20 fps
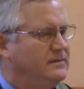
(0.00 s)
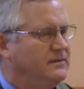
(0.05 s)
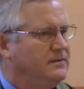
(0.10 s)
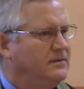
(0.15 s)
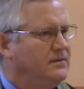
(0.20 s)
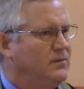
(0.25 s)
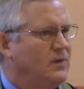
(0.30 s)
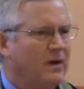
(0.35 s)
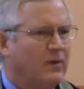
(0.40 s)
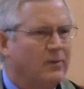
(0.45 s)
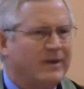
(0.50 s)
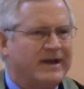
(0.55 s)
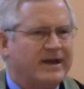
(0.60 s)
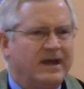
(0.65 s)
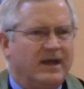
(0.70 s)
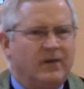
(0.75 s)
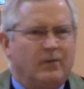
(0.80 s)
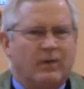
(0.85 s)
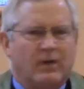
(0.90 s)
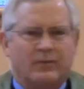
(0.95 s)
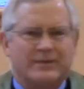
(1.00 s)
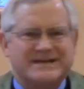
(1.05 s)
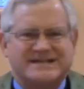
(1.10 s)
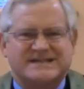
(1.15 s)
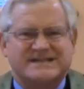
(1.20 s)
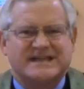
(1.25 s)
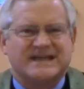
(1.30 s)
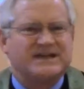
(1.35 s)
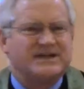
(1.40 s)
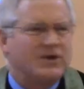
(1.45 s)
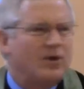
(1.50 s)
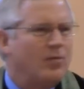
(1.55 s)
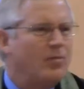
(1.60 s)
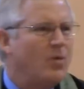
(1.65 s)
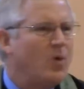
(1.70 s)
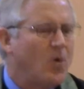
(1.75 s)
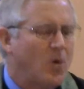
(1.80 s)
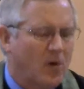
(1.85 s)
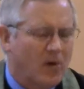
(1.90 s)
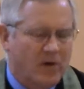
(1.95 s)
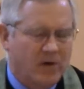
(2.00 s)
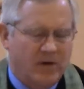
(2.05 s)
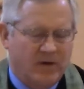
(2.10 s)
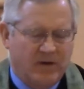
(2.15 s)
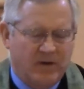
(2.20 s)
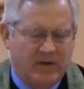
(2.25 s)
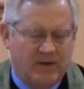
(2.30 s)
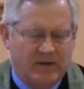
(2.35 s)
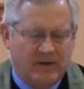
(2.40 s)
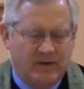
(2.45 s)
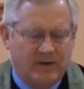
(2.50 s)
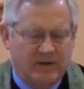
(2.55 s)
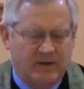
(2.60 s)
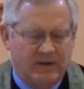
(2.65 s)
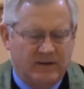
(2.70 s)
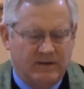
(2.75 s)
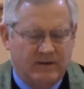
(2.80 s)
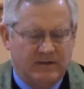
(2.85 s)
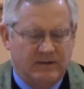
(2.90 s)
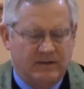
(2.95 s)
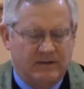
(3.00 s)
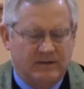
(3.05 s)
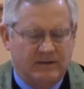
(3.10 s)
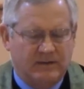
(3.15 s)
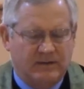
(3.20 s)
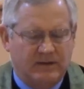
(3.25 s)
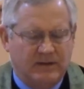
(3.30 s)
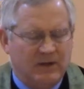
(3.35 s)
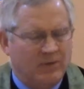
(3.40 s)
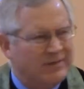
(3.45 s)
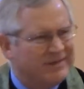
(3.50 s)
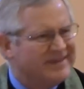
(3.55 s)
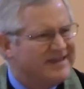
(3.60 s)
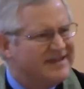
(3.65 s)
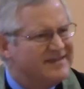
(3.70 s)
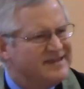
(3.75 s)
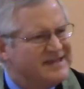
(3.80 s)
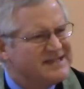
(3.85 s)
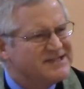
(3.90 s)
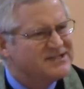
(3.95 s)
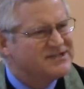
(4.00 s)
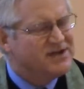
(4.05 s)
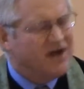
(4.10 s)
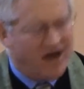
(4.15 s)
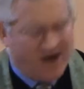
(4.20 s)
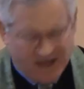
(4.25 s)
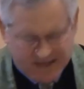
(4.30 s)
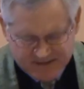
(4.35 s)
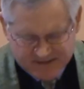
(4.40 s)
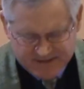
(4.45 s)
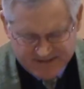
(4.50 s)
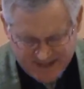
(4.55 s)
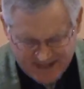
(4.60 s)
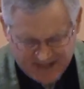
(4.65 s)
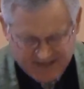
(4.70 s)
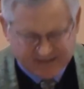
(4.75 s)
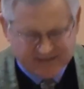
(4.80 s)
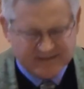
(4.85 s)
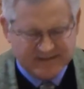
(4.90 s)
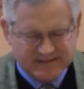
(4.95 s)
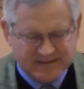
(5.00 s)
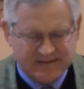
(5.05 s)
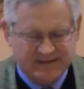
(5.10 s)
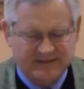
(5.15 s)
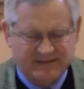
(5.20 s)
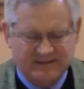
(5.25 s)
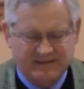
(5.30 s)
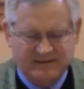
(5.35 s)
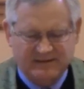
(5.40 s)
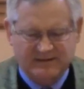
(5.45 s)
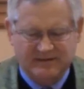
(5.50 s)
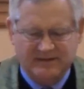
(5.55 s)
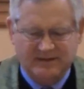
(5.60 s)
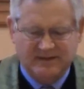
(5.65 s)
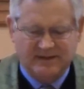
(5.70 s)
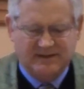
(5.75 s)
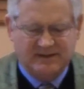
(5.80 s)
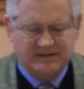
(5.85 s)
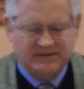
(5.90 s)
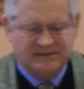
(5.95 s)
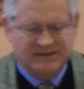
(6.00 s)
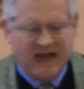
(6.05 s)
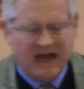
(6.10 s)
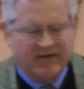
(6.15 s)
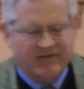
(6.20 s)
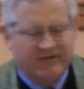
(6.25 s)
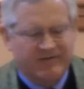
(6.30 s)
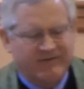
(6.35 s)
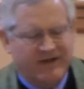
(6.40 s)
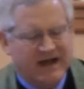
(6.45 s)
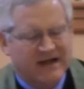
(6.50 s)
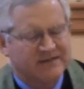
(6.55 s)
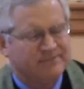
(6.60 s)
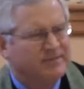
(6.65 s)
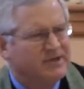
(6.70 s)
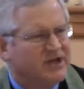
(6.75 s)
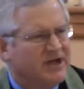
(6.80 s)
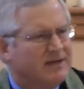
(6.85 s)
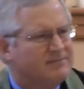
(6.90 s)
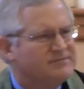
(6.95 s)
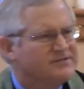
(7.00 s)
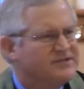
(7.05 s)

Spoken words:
where we sin no more. Within this context, sacrifice becomes